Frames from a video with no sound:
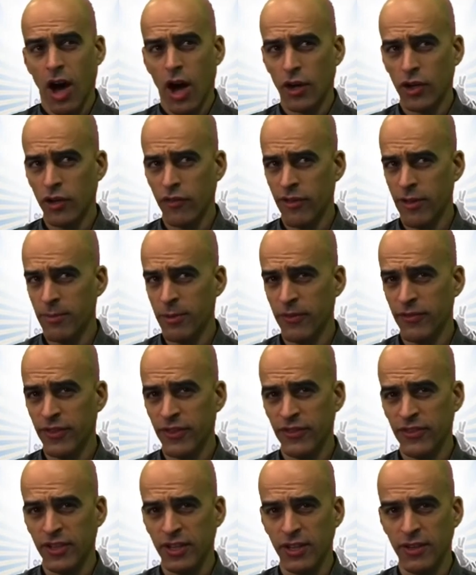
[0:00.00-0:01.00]
On November
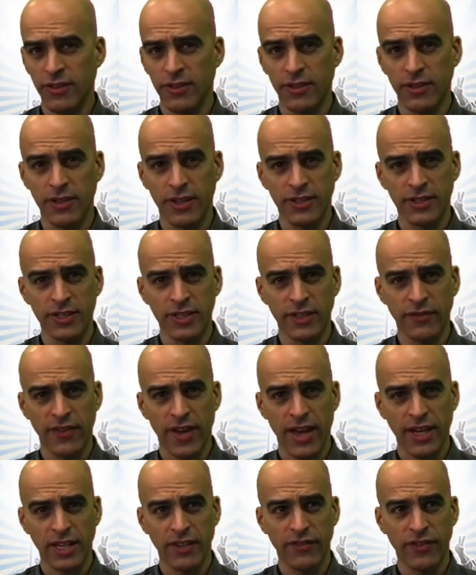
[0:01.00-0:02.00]
15th, dozens of
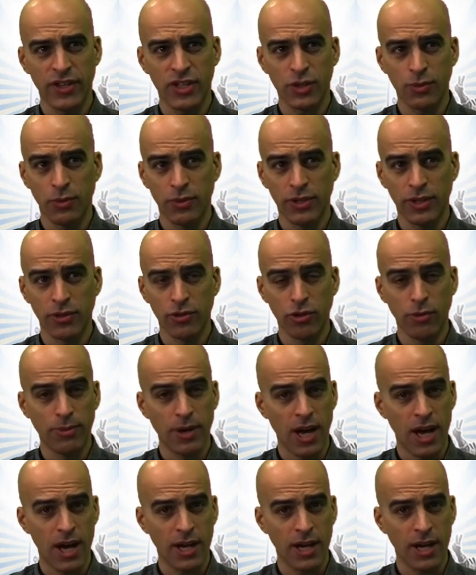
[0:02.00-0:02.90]
activists with the group